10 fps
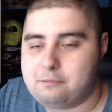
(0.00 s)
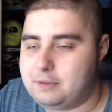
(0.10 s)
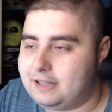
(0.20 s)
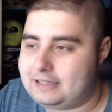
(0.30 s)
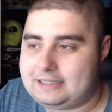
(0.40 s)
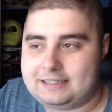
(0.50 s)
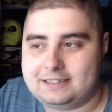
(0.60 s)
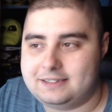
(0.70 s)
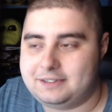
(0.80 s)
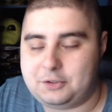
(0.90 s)
But
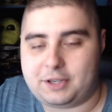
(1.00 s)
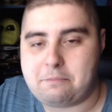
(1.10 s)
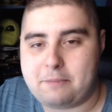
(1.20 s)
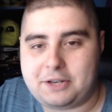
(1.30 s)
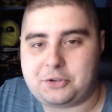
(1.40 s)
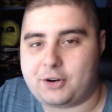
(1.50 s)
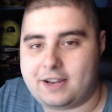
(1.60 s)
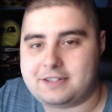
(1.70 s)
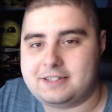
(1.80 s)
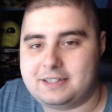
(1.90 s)
you can bet your
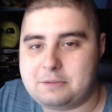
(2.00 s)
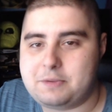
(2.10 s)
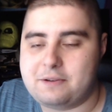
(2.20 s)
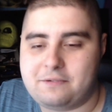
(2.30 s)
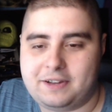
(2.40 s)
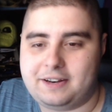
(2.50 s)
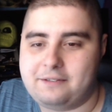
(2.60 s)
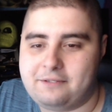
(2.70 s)
ass it's gonna be a very,